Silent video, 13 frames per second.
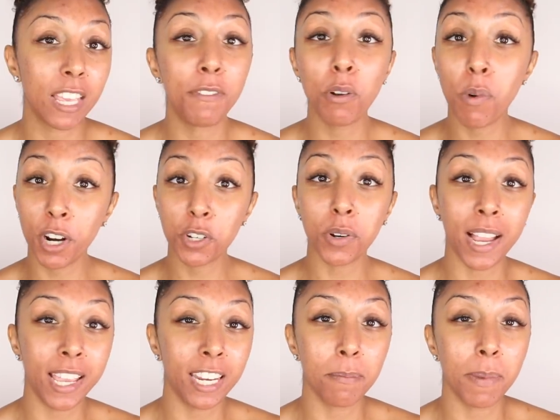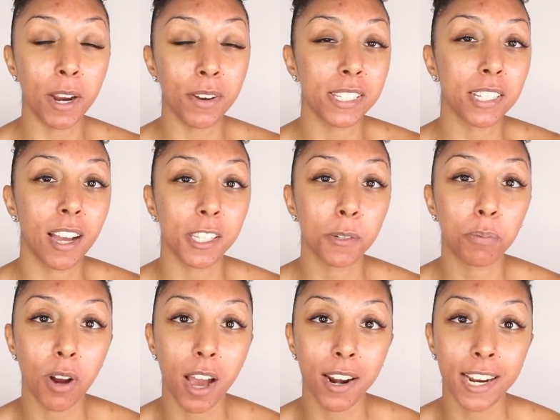If you want to try any of Mary Scott's
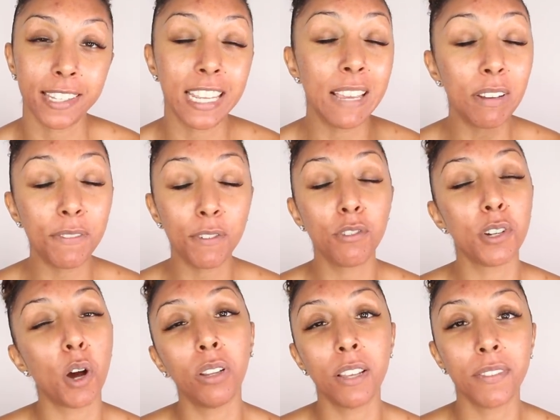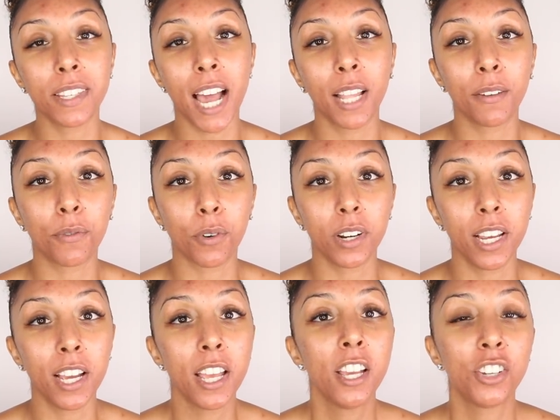product, even if you don't live in
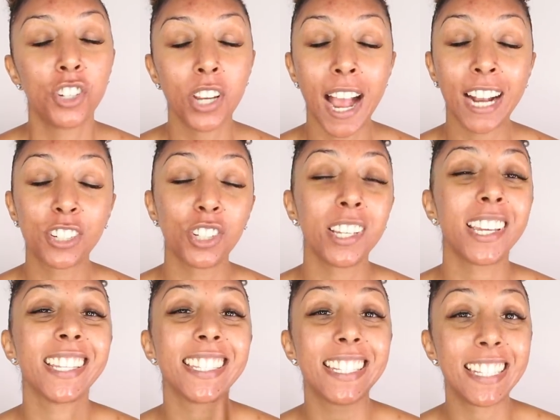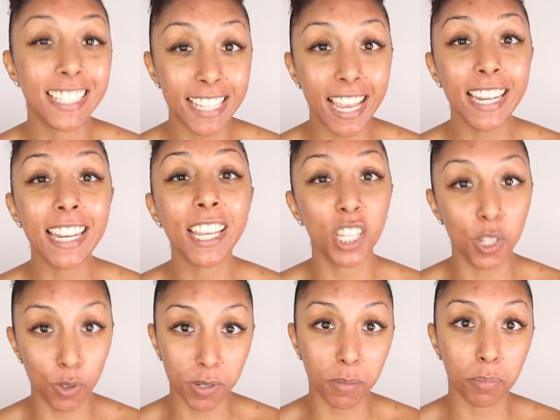California, she actually can send
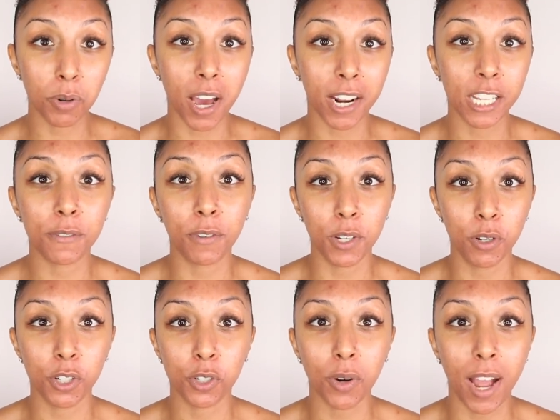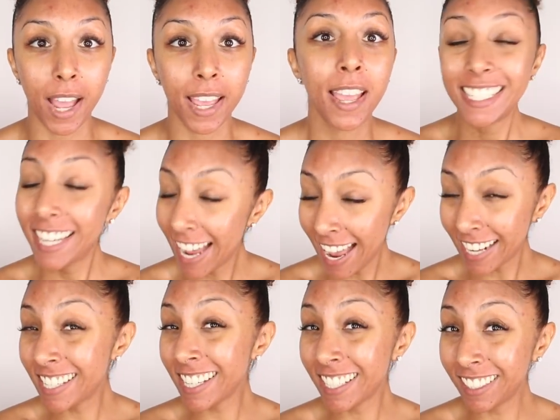you some products for you to try.
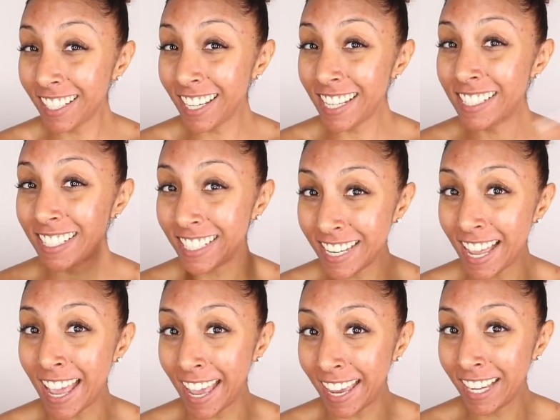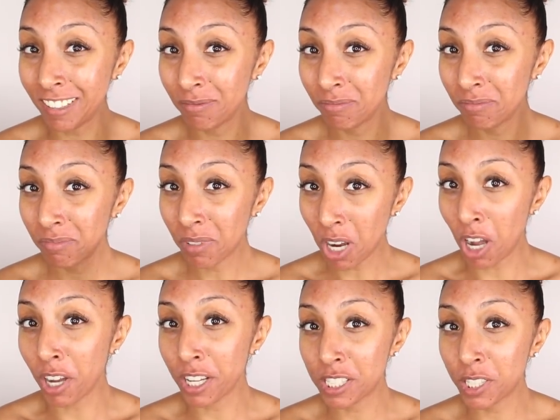Technically today,
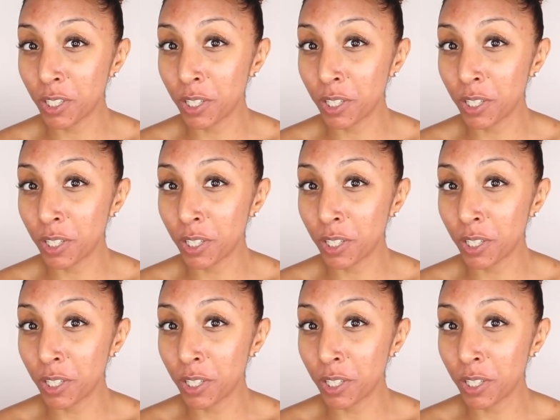August